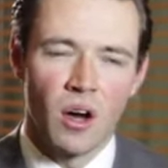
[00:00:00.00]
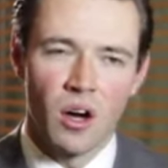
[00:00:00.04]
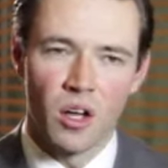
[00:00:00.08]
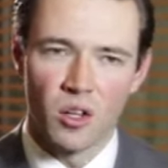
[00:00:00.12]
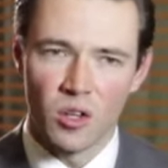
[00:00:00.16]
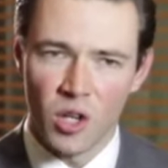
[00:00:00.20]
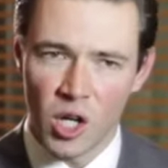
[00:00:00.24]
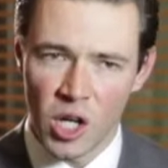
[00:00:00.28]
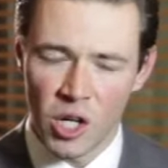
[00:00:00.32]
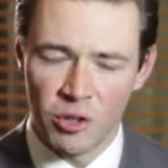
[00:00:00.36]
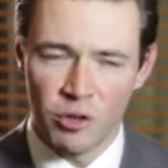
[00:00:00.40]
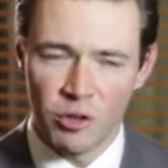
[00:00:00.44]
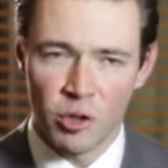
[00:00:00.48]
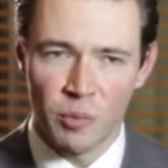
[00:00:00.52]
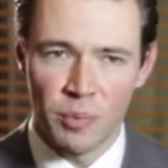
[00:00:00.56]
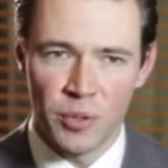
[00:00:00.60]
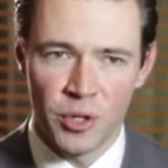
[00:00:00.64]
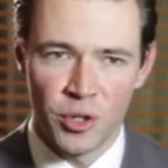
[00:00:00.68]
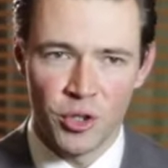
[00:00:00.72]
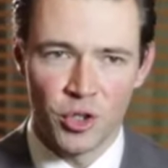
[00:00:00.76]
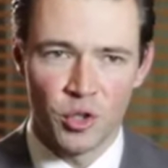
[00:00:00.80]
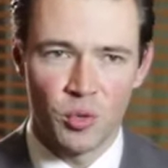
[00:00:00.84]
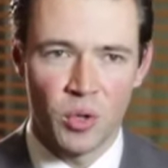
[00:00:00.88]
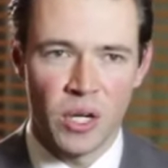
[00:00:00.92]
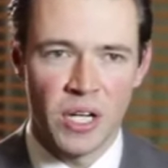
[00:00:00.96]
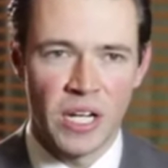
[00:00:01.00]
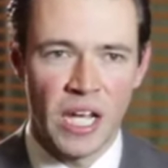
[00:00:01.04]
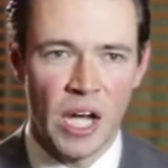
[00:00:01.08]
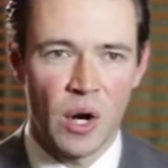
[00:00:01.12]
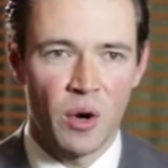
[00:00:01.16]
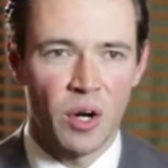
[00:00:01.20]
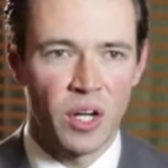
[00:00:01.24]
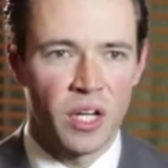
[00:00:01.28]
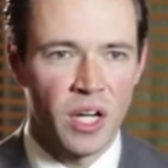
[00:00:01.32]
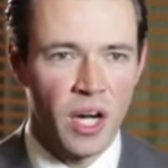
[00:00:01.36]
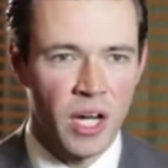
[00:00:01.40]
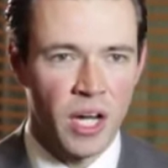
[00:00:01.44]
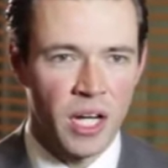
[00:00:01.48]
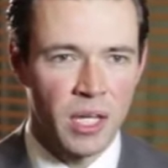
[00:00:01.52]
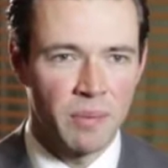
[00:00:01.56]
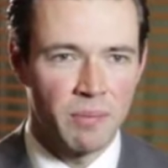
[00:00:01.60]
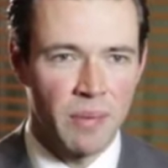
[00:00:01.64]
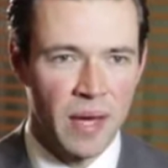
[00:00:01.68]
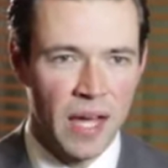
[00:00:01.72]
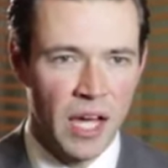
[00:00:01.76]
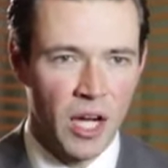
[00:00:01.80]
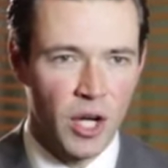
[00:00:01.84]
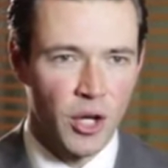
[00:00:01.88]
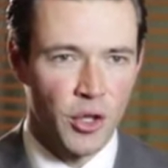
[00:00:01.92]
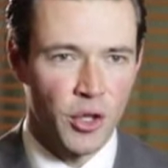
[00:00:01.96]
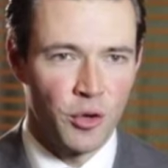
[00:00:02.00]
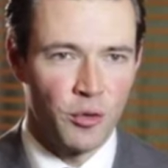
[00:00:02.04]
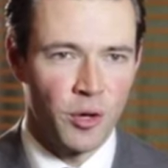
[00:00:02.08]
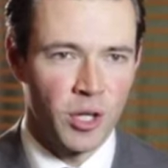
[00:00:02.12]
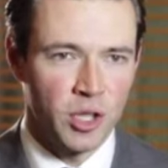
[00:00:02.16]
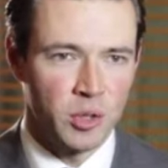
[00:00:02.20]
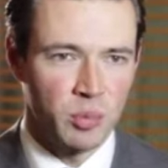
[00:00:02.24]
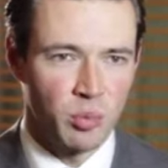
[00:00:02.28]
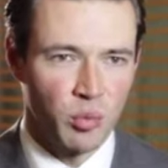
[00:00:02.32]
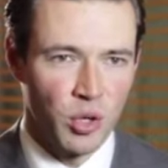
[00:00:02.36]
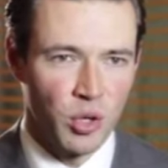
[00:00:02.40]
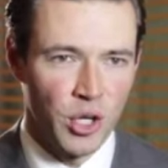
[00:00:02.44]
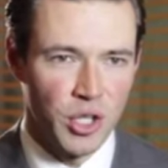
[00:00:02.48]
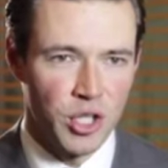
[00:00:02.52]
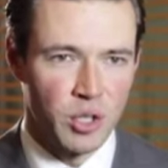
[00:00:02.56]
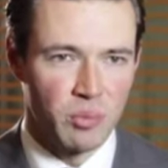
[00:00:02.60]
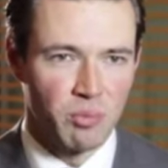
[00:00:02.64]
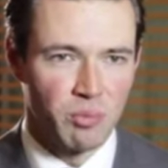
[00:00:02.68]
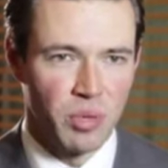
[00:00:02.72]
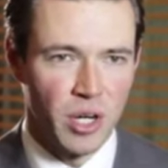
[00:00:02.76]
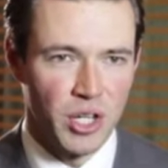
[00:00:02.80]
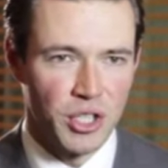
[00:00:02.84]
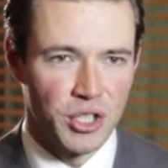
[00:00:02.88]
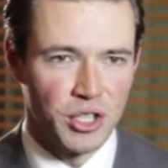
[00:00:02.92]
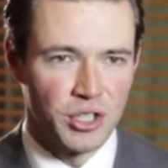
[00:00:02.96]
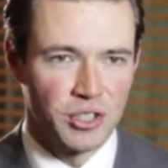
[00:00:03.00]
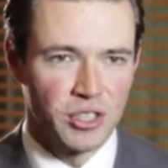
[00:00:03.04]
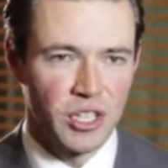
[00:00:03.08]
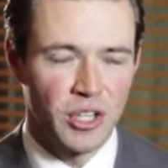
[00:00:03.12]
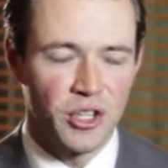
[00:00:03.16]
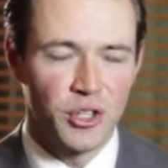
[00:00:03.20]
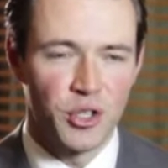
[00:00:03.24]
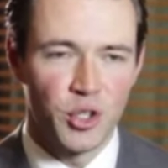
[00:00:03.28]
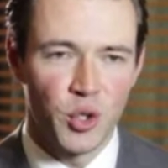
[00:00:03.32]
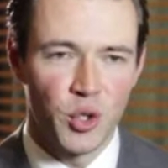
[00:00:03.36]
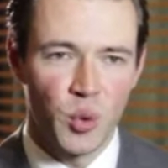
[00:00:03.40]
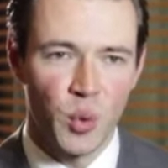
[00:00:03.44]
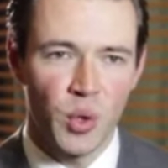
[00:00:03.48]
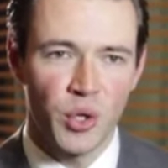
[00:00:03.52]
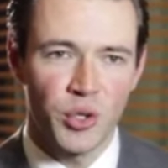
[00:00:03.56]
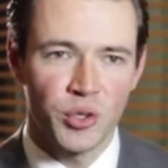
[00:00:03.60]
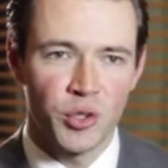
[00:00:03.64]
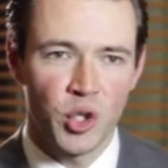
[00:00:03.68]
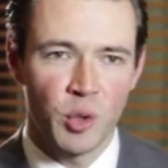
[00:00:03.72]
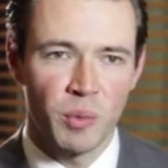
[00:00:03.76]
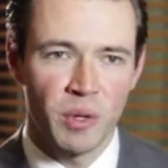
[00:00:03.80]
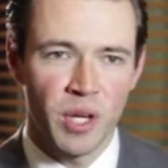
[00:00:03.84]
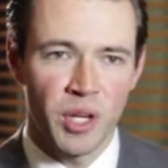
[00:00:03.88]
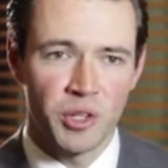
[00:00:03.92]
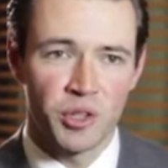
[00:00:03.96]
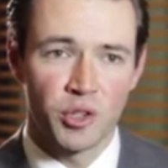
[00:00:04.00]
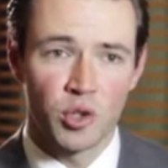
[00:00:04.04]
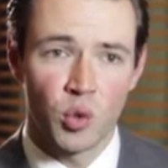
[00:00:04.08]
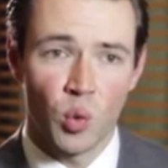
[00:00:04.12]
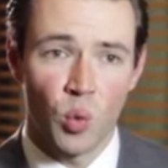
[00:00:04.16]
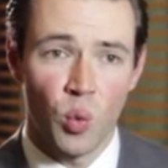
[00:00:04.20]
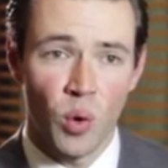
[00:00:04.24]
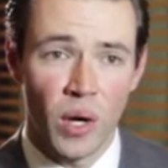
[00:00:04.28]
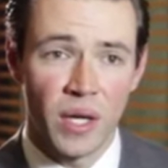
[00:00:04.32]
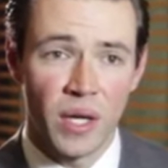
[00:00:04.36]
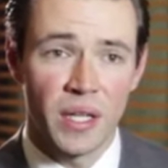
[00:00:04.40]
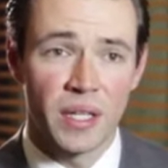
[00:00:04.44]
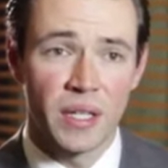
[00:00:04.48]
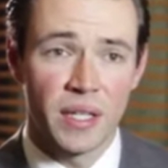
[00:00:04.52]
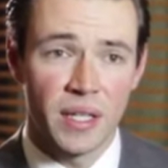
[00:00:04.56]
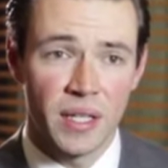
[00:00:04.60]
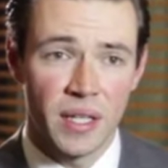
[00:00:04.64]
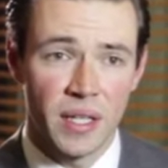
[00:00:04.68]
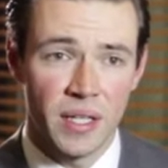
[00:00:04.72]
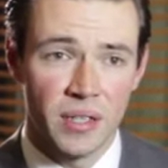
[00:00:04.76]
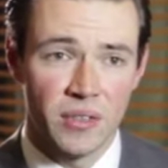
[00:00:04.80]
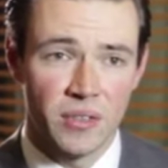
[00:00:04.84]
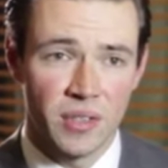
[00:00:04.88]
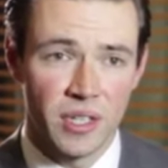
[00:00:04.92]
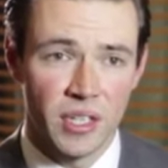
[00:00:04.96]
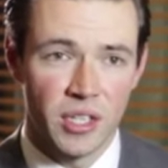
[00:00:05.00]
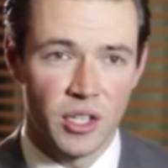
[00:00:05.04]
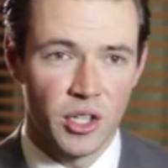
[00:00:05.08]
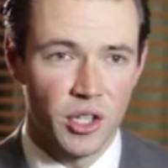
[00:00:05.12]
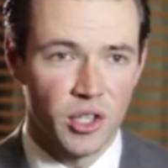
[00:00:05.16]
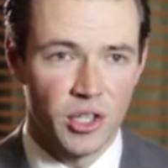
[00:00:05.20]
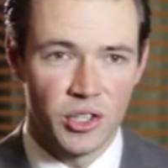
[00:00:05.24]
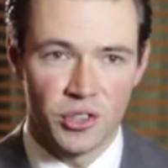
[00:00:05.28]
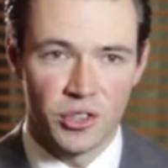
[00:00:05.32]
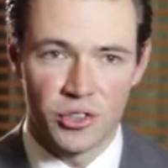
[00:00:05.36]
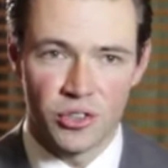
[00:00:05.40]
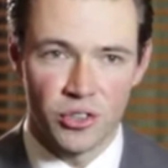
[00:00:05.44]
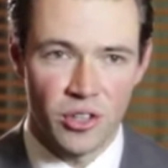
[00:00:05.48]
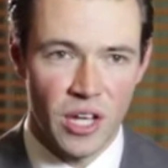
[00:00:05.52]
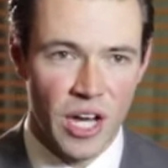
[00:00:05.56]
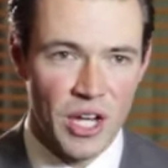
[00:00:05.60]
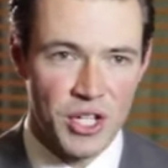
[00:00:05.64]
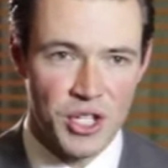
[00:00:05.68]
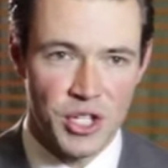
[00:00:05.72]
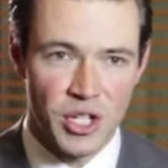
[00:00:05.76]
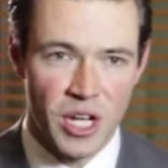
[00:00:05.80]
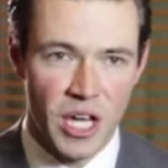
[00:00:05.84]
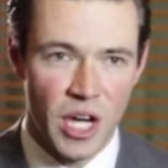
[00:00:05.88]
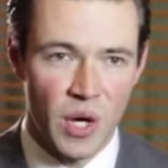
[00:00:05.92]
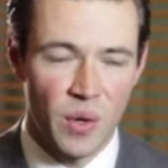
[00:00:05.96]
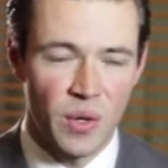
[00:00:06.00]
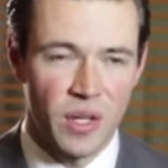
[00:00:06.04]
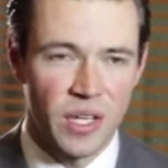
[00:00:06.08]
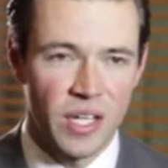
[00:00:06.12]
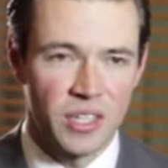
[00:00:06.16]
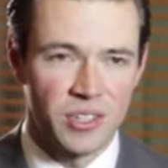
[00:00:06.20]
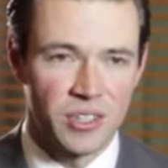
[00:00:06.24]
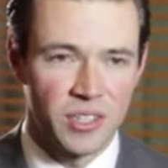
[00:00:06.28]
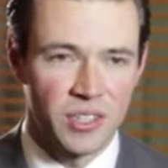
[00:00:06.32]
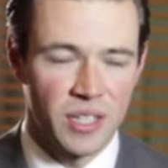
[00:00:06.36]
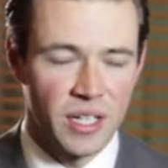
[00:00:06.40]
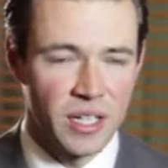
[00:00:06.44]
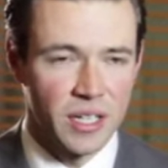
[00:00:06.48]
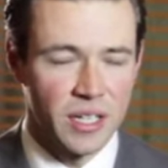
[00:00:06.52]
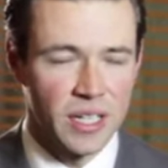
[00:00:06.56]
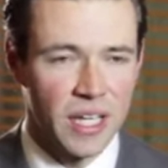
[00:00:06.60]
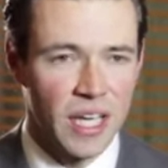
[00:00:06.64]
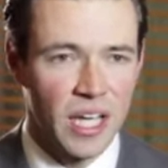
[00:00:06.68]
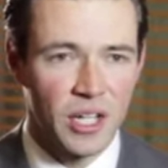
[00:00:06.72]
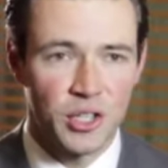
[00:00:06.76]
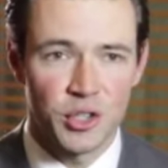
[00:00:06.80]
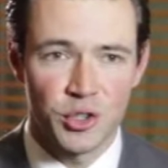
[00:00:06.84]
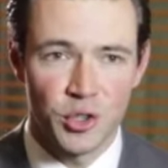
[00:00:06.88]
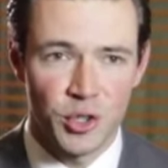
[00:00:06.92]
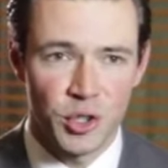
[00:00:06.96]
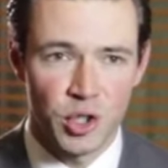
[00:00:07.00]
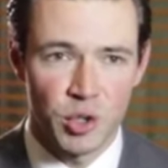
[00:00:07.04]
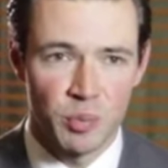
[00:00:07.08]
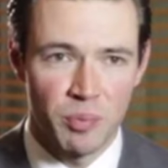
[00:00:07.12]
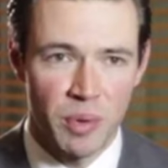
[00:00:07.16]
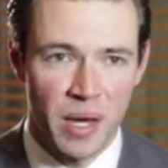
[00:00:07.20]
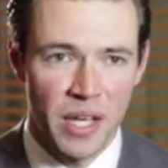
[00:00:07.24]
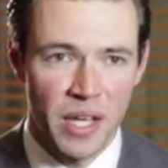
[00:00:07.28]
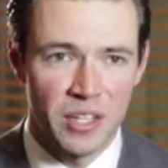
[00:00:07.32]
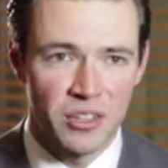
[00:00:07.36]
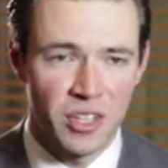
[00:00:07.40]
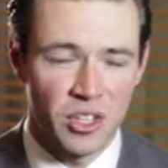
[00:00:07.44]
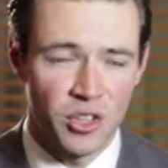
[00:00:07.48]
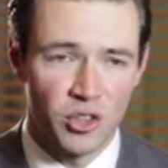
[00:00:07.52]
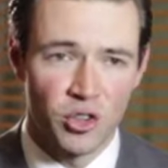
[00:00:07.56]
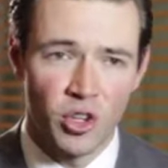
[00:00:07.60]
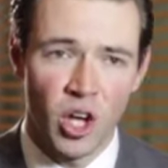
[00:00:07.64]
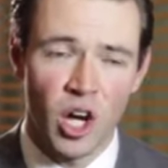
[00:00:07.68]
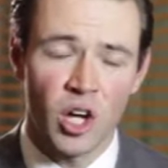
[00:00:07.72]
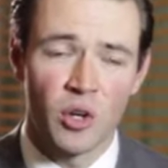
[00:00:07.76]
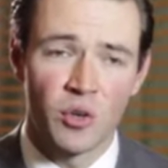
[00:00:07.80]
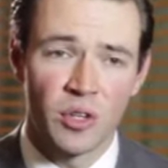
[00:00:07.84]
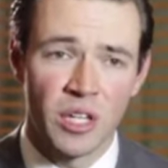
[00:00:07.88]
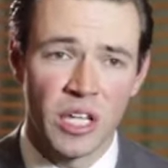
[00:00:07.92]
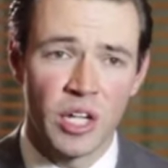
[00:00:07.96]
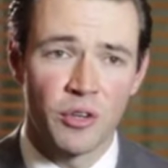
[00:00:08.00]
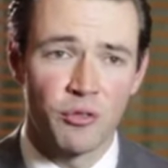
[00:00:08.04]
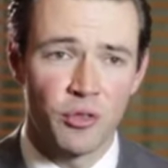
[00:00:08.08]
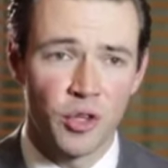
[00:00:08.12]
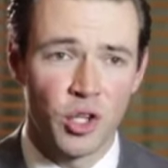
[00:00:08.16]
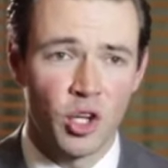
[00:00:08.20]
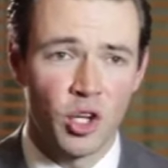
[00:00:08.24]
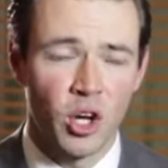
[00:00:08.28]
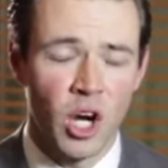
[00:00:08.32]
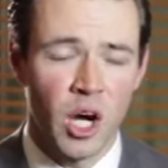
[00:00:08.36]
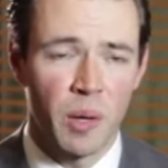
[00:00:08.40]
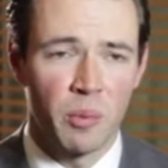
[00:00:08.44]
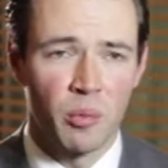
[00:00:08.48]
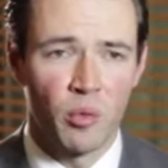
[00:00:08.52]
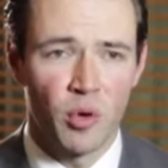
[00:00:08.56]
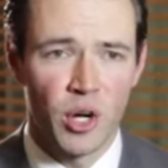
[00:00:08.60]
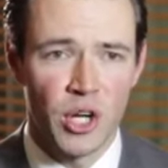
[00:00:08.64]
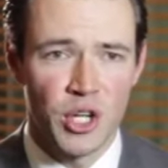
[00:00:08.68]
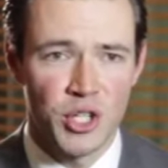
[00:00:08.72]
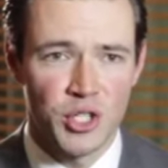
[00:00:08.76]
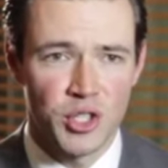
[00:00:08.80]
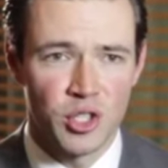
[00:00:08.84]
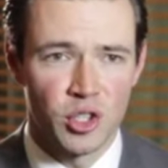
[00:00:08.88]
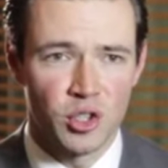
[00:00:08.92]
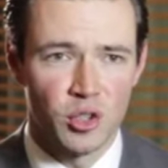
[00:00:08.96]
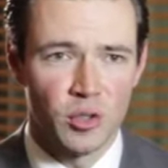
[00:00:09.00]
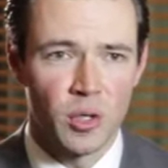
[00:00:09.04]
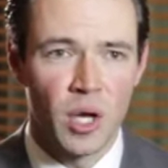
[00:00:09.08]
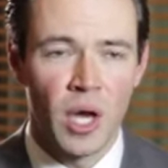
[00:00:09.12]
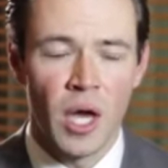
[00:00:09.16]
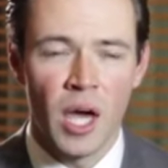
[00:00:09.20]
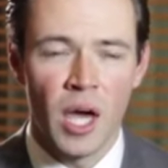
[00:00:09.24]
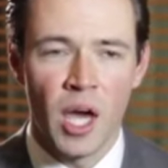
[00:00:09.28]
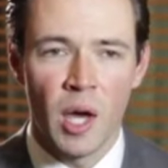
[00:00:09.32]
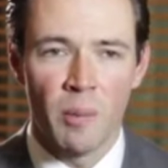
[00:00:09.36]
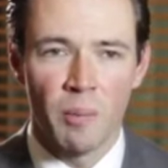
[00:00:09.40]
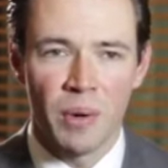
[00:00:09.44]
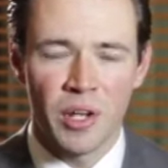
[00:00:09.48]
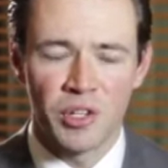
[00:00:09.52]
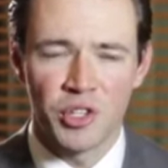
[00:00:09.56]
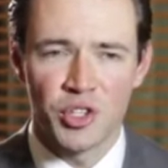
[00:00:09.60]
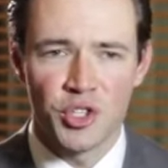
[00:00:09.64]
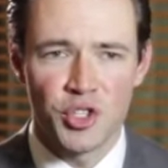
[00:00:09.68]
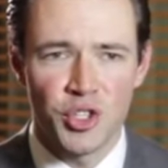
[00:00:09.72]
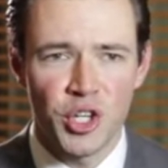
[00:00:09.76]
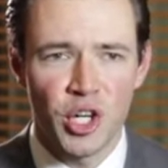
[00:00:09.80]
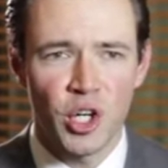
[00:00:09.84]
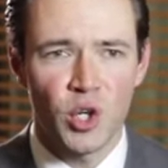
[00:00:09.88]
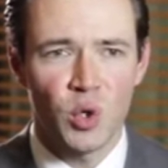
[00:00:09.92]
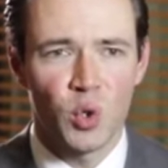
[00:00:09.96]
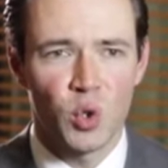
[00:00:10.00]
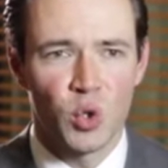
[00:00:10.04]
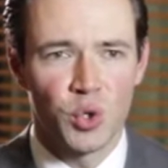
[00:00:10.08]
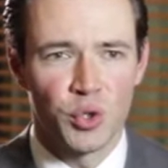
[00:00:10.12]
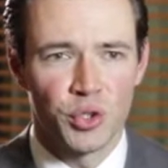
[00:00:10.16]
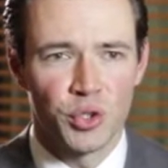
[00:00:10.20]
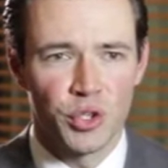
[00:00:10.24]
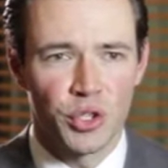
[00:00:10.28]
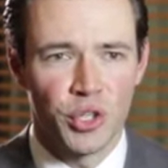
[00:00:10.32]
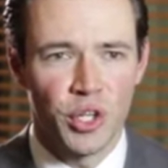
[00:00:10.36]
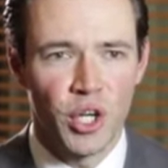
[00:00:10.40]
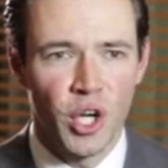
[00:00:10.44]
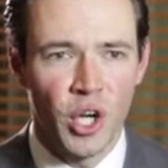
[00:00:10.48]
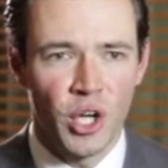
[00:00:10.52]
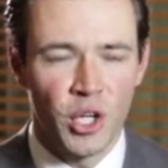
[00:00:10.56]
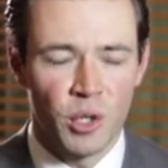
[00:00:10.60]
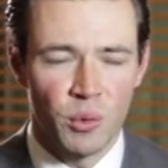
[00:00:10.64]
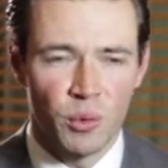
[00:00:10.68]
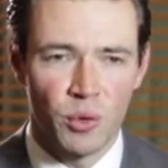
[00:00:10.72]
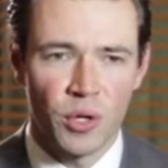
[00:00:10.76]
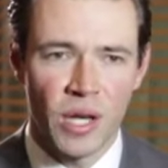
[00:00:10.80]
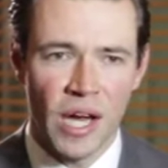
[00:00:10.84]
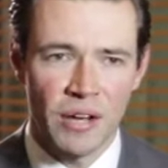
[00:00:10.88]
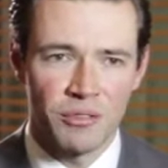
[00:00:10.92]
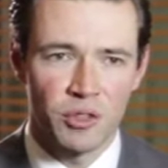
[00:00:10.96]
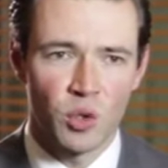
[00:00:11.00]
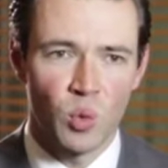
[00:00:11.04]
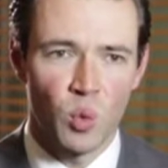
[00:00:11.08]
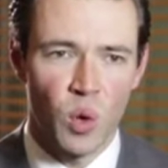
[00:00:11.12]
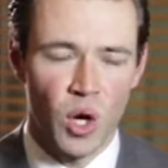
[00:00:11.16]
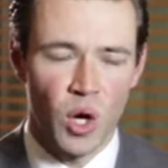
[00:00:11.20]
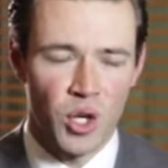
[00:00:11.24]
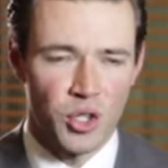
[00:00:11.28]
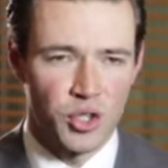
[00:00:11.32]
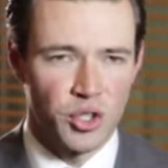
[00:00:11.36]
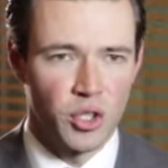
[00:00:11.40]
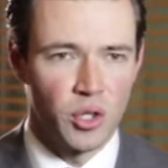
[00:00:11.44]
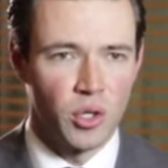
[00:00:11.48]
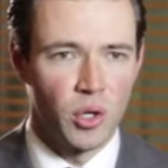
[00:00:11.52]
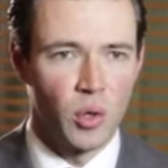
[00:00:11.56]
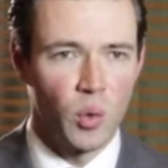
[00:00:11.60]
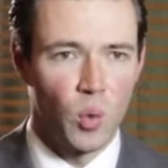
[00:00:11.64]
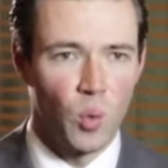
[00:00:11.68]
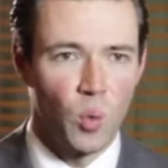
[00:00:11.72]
A lot of our peers right now are cutting back on their exploration budgets, and they're doing so because it's quite easy. You just slash it out, it's an extra expense that's not needed for your operations. But as a shareholder, you really have to question